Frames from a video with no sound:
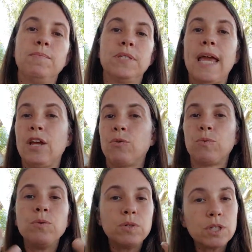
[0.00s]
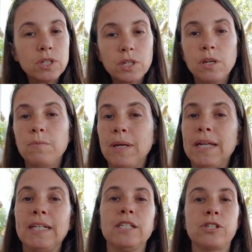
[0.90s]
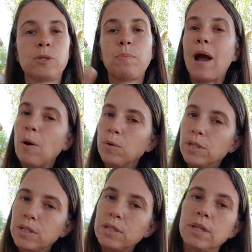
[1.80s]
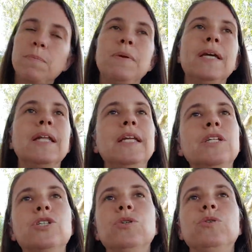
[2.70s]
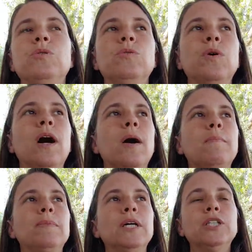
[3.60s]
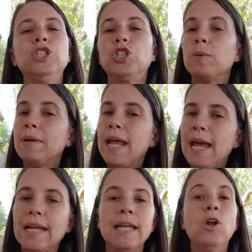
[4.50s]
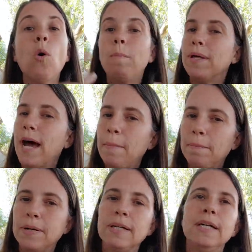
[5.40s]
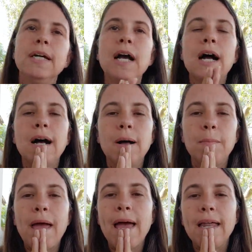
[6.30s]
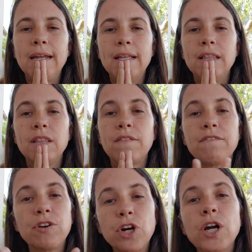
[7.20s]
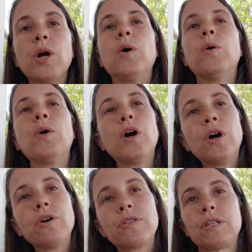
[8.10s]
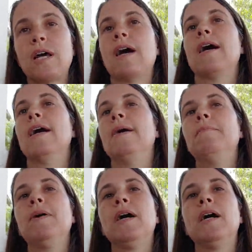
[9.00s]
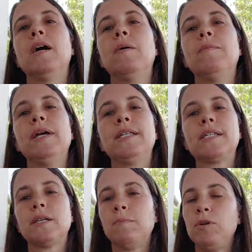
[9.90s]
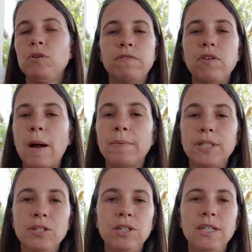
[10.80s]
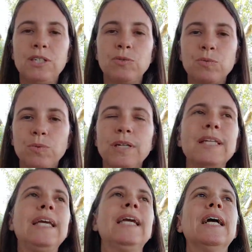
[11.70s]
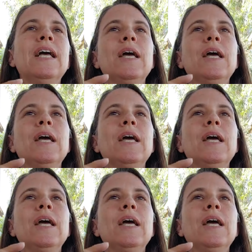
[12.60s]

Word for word: take root, beginning to sprout, beginning to germinate and open up. And in the Virgo Earth time, it's a beautiful opportunity to really